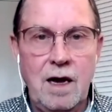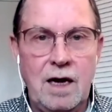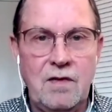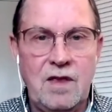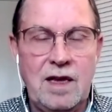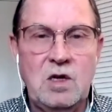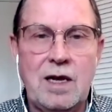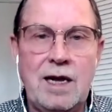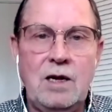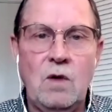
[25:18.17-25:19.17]
on things
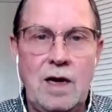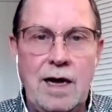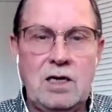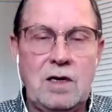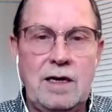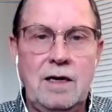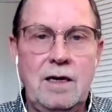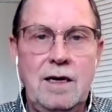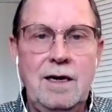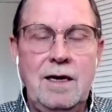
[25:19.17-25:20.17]
that I don't actually
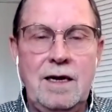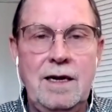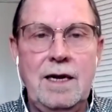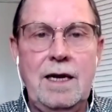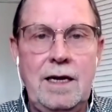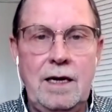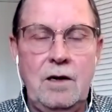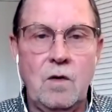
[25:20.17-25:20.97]
need